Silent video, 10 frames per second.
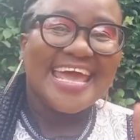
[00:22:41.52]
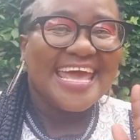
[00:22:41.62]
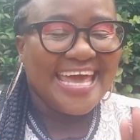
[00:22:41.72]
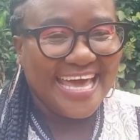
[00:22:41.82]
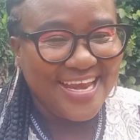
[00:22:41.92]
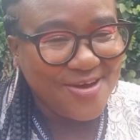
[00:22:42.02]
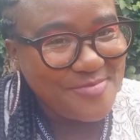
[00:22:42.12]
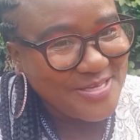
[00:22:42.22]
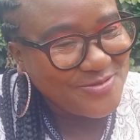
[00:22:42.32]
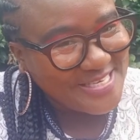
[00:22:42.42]
Hello,
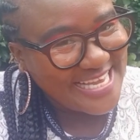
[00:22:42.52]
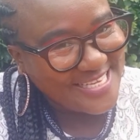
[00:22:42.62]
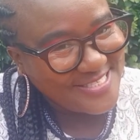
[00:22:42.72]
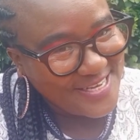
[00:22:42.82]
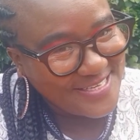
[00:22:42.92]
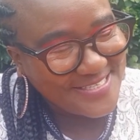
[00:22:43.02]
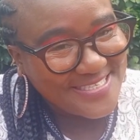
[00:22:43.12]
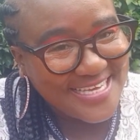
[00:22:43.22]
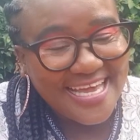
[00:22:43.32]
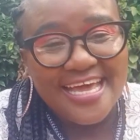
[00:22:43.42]
my sweet angels.
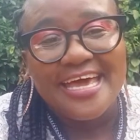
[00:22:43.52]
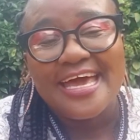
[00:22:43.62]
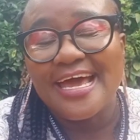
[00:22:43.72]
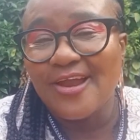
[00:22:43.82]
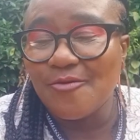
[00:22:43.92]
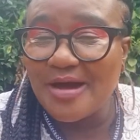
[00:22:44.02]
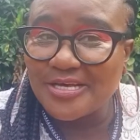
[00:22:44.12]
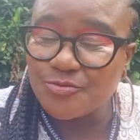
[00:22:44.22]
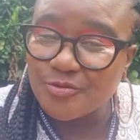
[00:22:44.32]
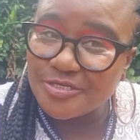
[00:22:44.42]
Hello, my
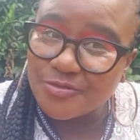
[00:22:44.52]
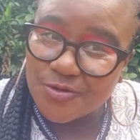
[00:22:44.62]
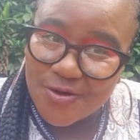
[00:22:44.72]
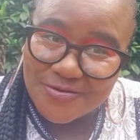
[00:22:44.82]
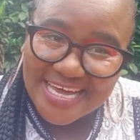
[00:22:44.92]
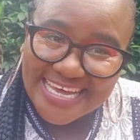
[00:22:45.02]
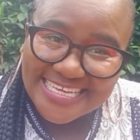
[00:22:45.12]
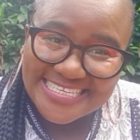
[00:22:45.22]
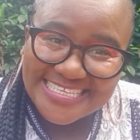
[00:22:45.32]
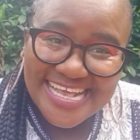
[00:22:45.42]
sweet
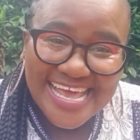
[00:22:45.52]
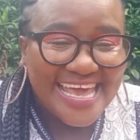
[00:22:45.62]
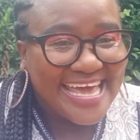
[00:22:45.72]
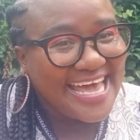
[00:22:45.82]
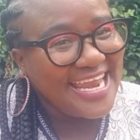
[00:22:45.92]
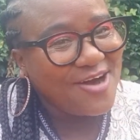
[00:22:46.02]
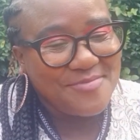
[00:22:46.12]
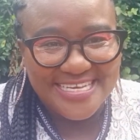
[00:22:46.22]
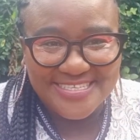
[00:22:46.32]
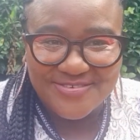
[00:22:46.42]
donuts. Hello,
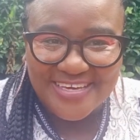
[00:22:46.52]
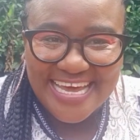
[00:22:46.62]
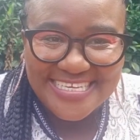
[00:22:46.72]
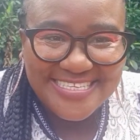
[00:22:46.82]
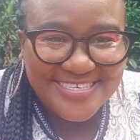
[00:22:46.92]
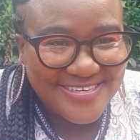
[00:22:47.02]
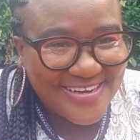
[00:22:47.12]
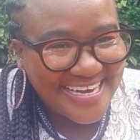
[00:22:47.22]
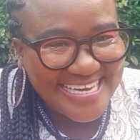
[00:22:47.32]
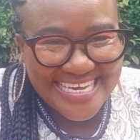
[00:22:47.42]
my sweetest
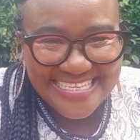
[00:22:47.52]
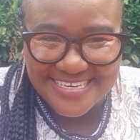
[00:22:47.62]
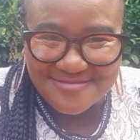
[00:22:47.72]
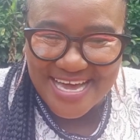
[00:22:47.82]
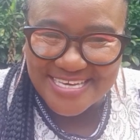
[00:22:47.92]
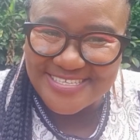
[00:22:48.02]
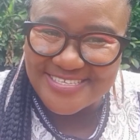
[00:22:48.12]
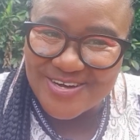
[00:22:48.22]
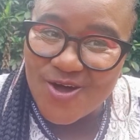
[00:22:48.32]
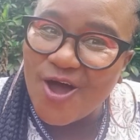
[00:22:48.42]
donuts in my
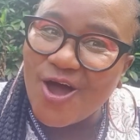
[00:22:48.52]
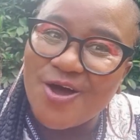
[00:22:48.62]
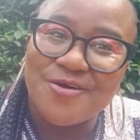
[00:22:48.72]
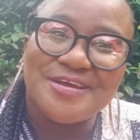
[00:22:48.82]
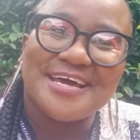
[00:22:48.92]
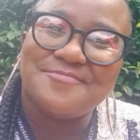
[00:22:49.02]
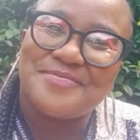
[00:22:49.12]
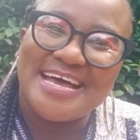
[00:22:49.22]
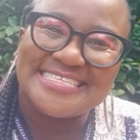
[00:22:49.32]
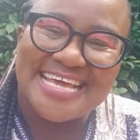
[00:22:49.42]
donut
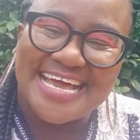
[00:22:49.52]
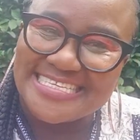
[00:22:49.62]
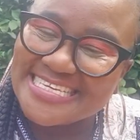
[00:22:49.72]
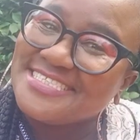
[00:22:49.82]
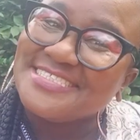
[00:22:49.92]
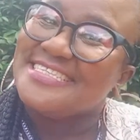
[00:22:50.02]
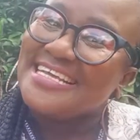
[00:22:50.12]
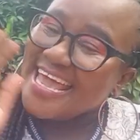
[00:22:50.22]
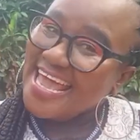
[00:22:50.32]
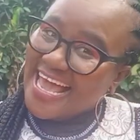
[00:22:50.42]
basket.
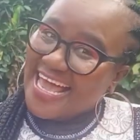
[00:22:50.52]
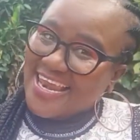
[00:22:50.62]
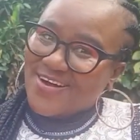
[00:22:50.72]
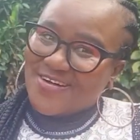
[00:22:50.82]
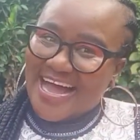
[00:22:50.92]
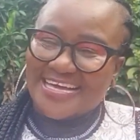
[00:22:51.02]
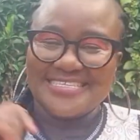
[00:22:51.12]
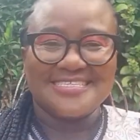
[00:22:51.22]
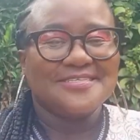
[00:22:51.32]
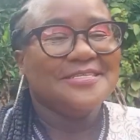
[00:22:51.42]
Hello, guys.
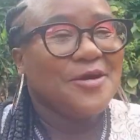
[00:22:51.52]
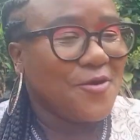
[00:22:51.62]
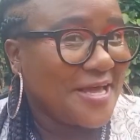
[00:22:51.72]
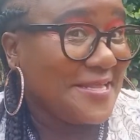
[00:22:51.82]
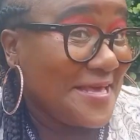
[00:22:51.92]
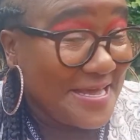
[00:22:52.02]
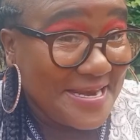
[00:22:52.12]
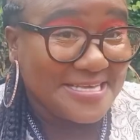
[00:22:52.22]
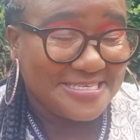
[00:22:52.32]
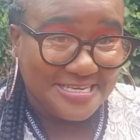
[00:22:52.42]
Okay, the
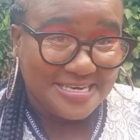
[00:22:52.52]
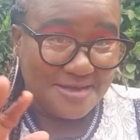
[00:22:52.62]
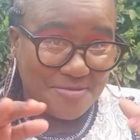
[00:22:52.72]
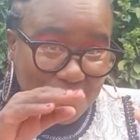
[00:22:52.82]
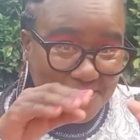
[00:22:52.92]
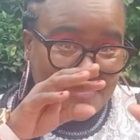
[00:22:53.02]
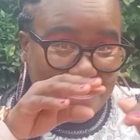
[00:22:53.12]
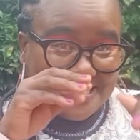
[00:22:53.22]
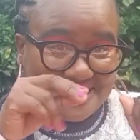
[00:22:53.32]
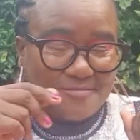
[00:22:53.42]
energy, let me
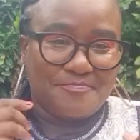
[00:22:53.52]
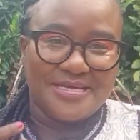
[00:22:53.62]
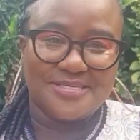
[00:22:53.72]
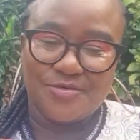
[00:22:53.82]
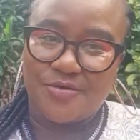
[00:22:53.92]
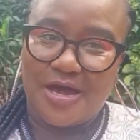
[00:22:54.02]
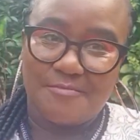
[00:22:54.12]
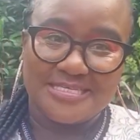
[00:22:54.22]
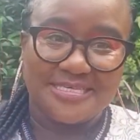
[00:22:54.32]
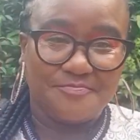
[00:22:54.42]
minimize it a bit. You know, I
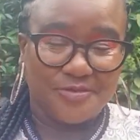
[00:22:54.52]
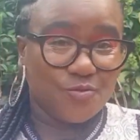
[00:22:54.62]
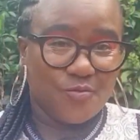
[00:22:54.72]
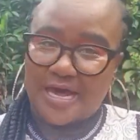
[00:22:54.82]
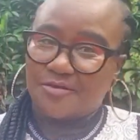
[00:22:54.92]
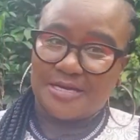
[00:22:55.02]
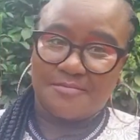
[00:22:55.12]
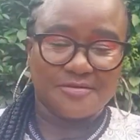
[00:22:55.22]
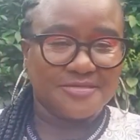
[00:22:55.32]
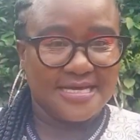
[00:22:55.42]
mustn't be too loud. I'm
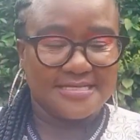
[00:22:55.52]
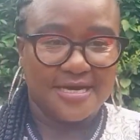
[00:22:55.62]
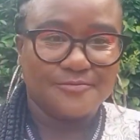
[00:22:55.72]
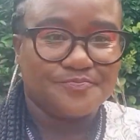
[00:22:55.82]
outside now.